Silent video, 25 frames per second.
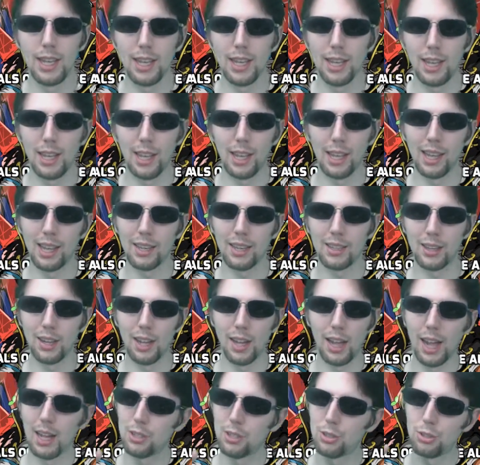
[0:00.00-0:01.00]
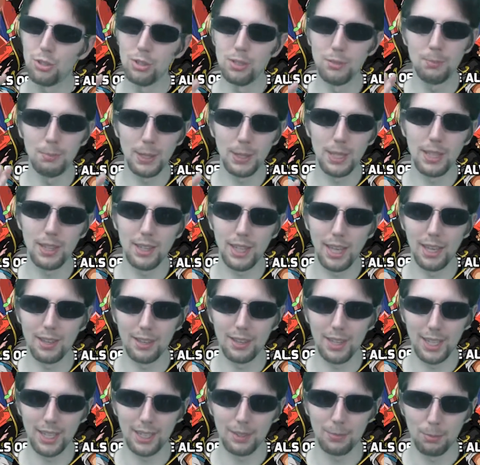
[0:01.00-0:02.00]
And I shouldn't be that,
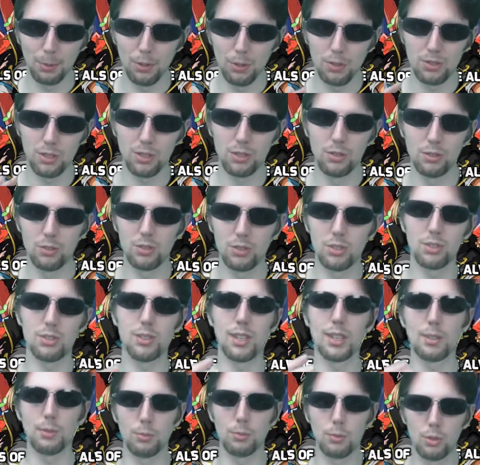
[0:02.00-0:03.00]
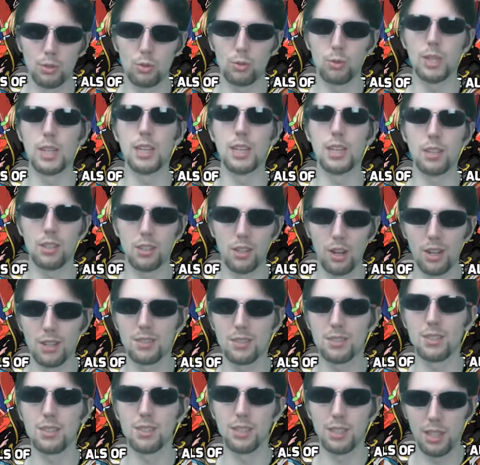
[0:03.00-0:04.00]
like, person who's just, like, retreating
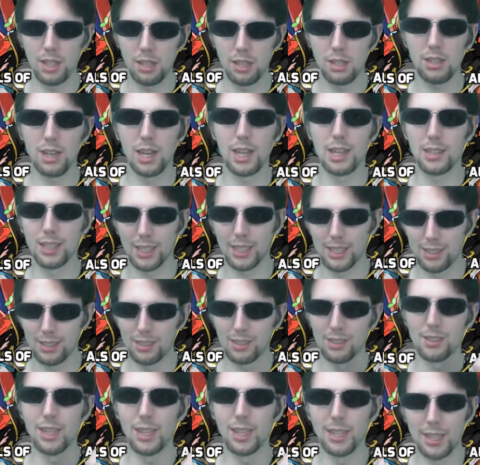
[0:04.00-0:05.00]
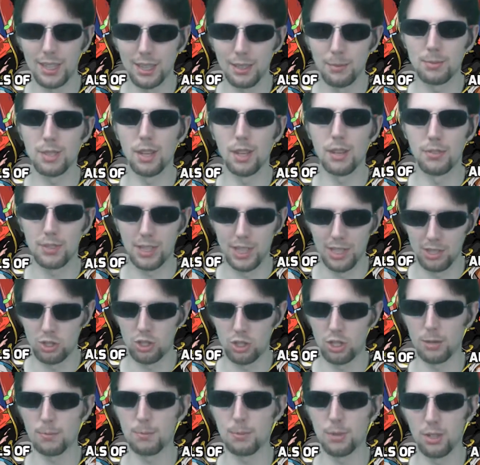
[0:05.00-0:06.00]
constantly and, like, letting themselves get
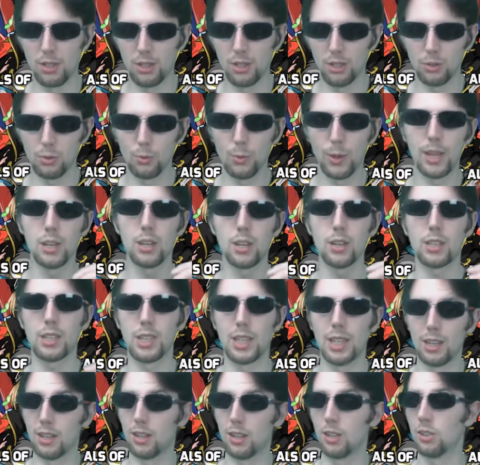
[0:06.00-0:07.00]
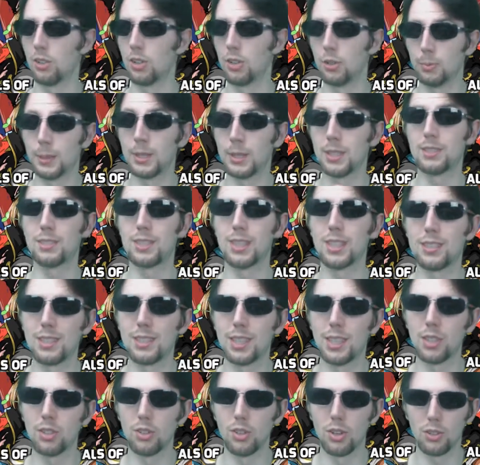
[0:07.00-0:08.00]
chipped along the way or get a little bit of
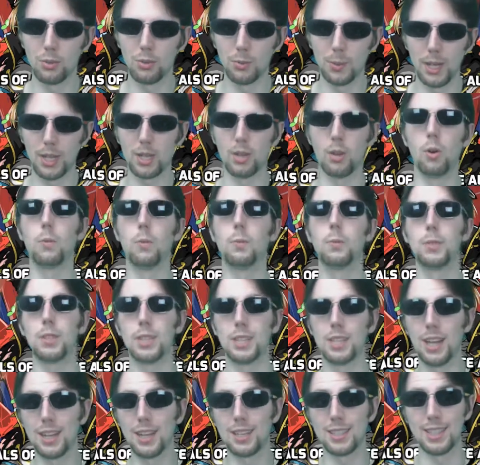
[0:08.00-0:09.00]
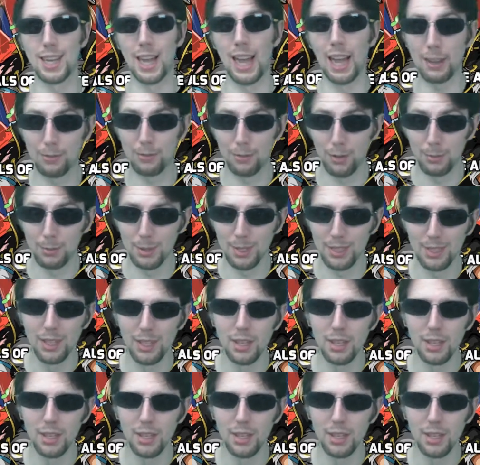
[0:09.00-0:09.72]
CC along the way and hopefully not die from it.